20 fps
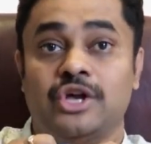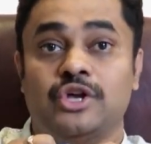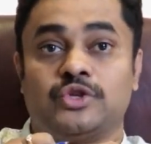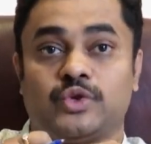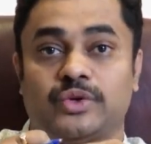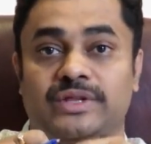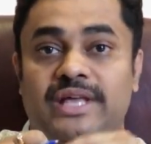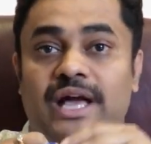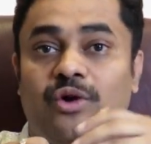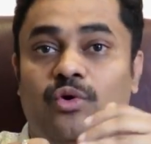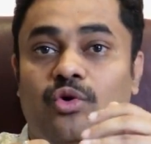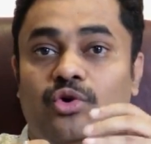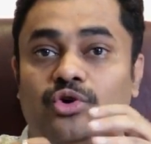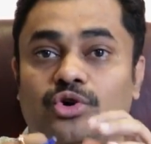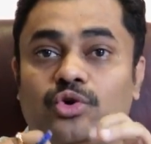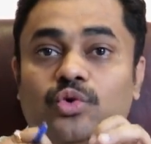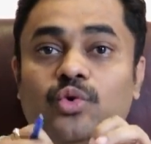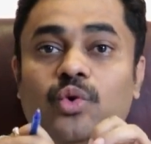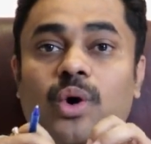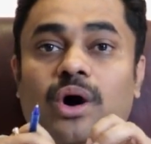So they are going
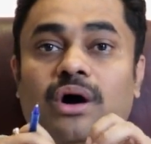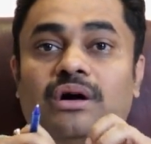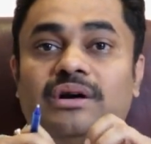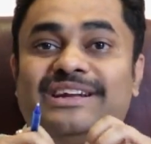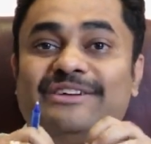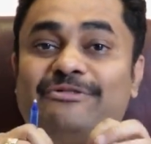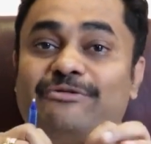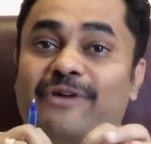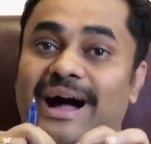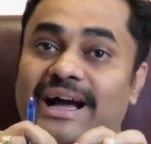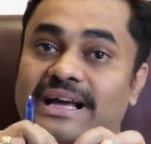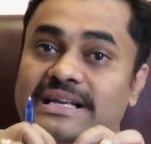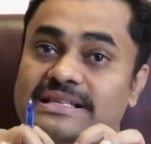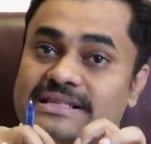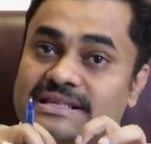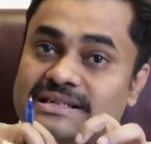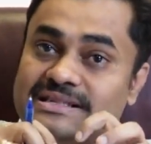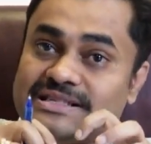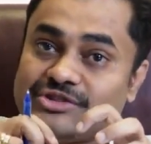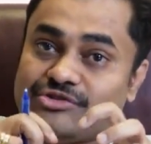to devise
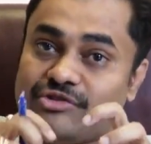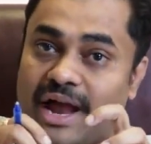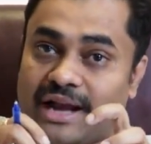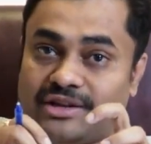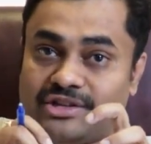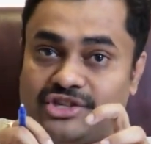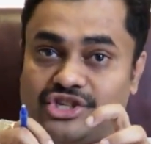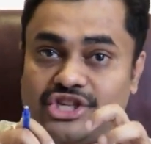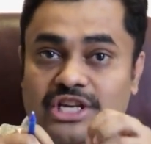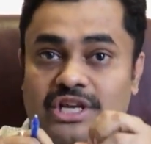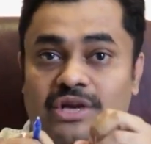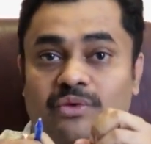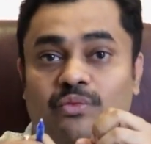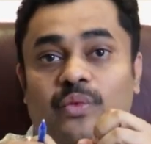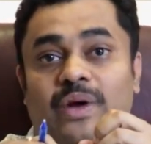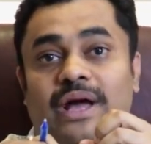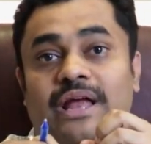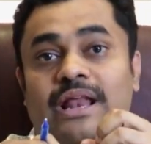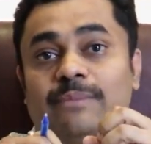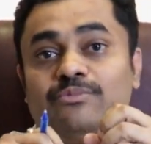a strategy
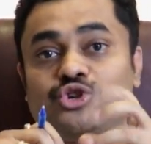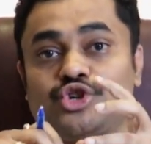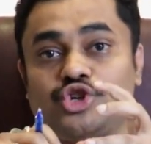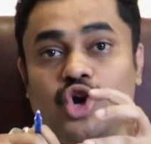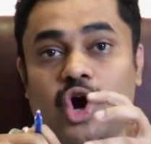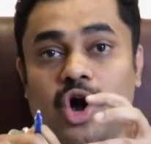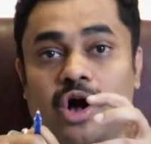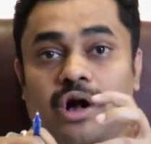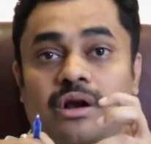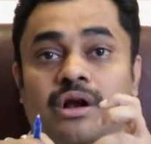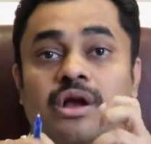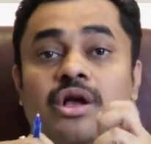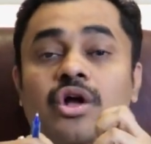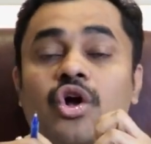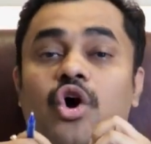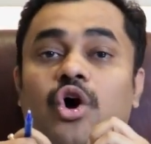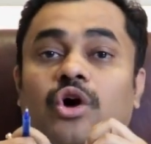where I'm sure